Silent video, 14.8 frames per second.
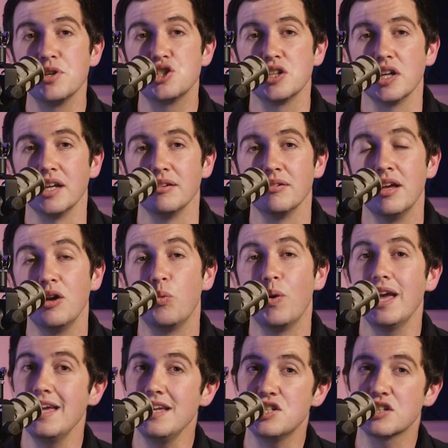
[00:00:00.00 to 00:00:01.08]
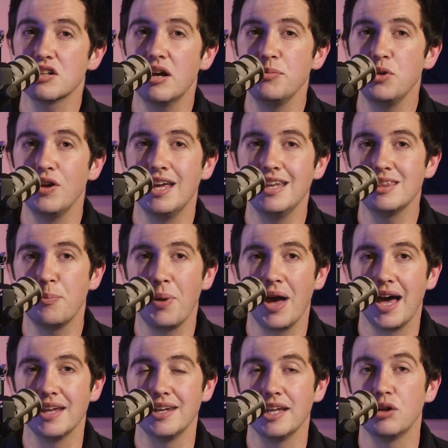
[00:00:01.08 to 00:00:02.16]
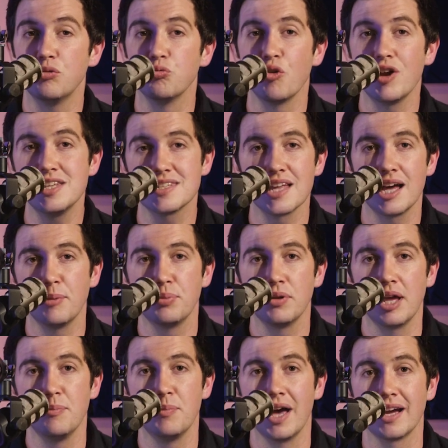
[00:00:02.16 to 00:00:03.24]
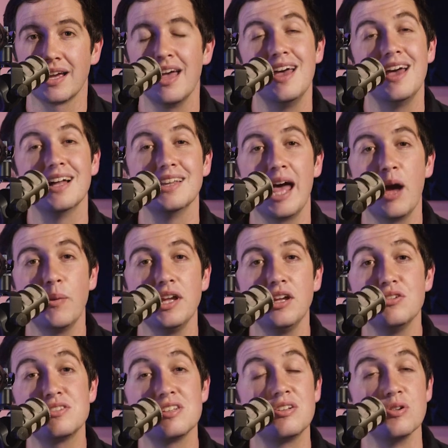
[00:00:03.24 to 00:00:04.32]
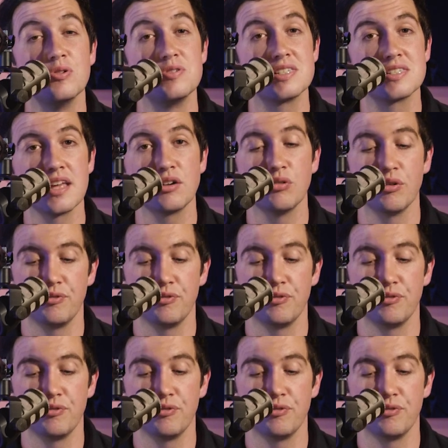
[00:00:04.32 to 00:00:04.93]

machine, where each time you hit the pad, it'll restart playback, allowing you to do stutter